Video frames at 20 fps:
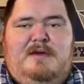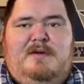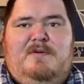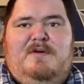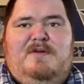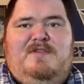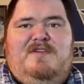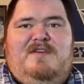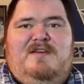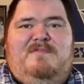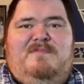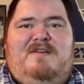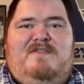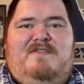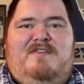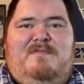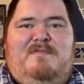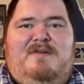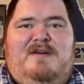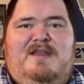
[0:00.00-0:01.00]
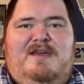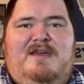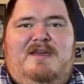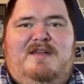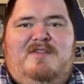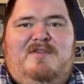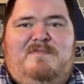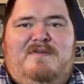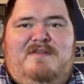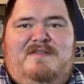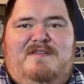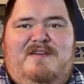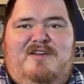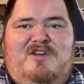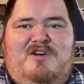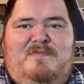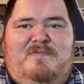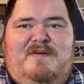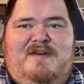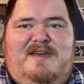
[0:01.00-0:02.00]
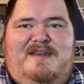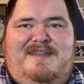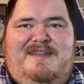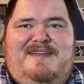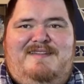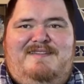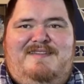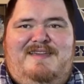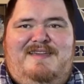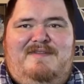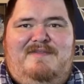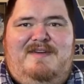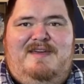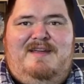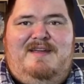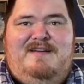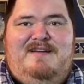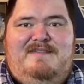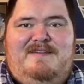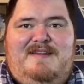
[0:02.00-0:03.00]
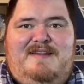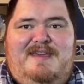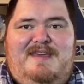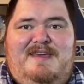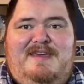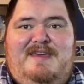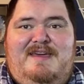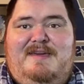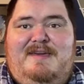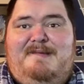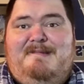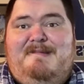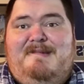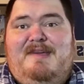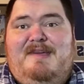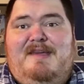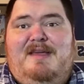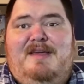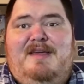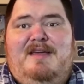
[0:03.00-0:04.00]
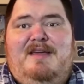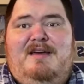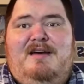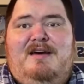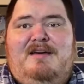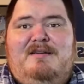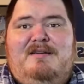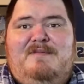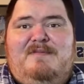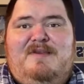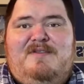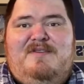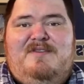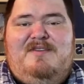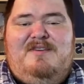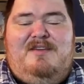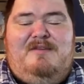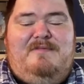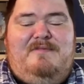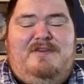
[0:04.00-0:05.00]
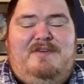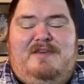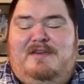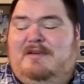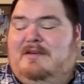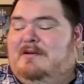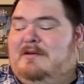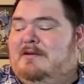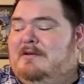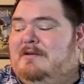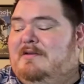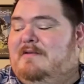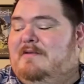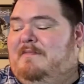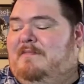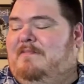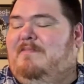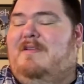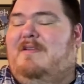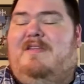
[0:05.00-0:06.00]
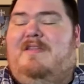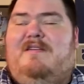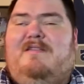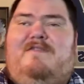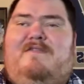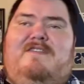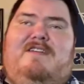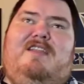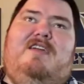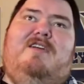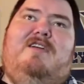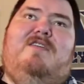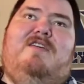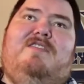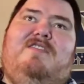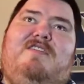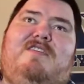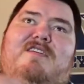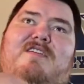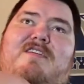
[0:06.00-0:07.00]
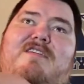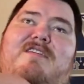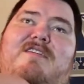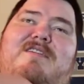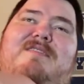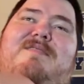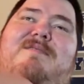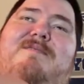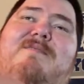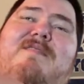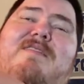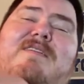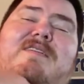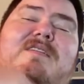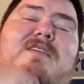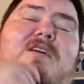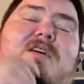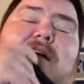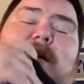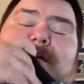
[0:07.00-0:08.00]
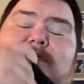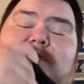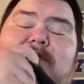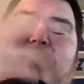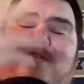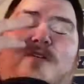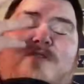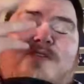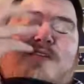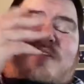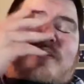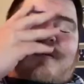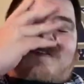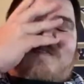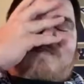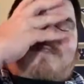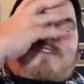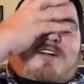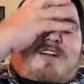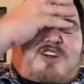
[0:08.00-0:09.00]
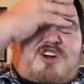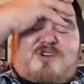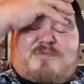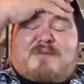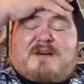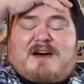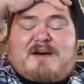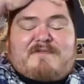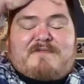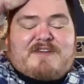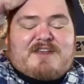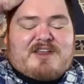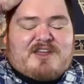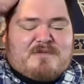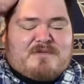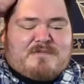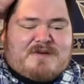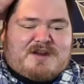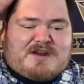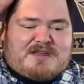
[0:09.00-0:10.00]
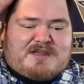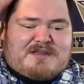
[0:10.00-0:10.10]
What's up, everybody? It's Potato Panda TV here today, and this is going to be another video. Let's see. Alright, of course, it's a Funko Pop video, but